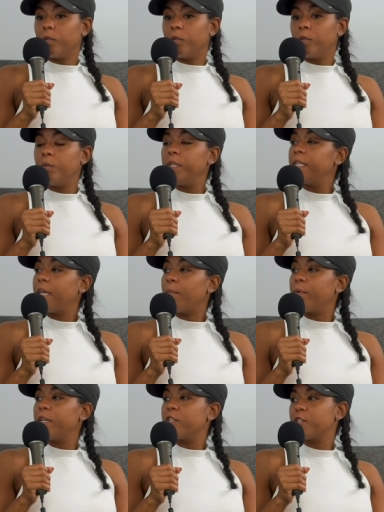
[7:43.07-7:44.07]
you need that
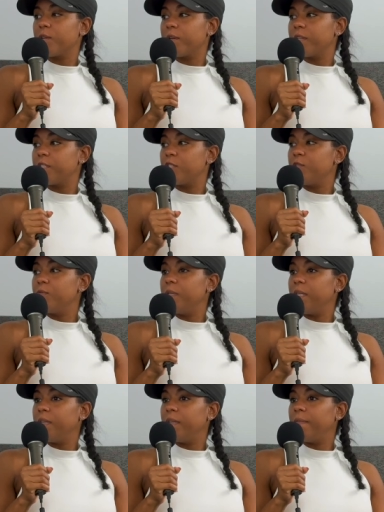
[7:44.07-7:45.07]
reassurance. You
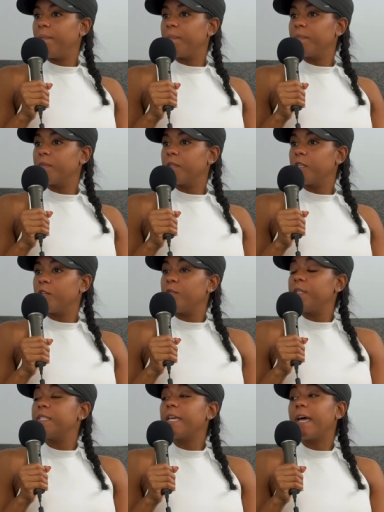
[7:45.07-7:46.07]
need you
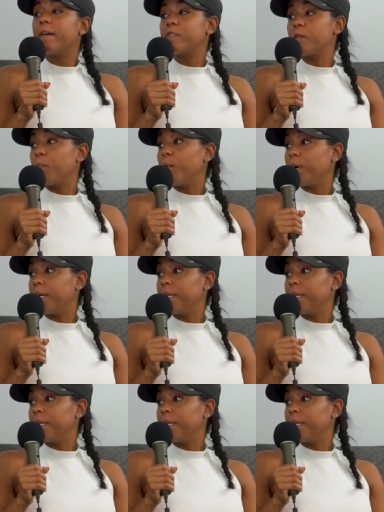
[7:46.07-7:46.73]
need to have support.